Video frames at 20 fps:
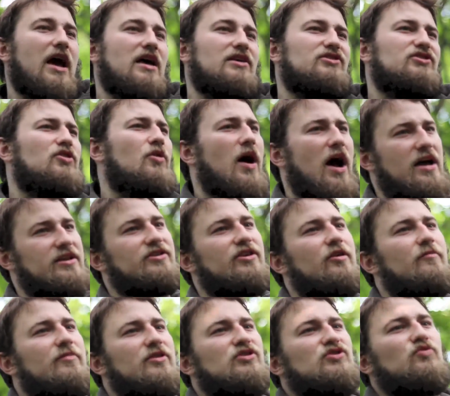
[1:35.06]
Cassio, I
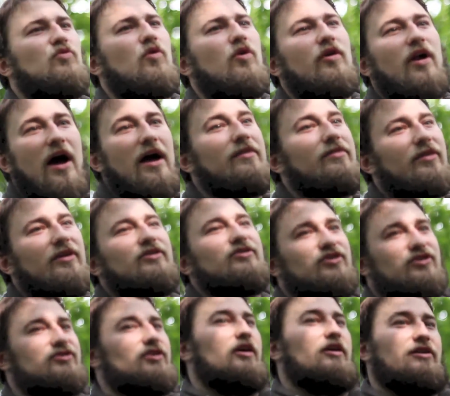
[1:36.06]
dare be sworn, I think
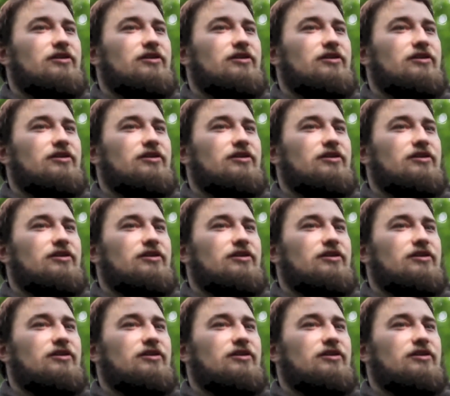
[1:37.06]
she's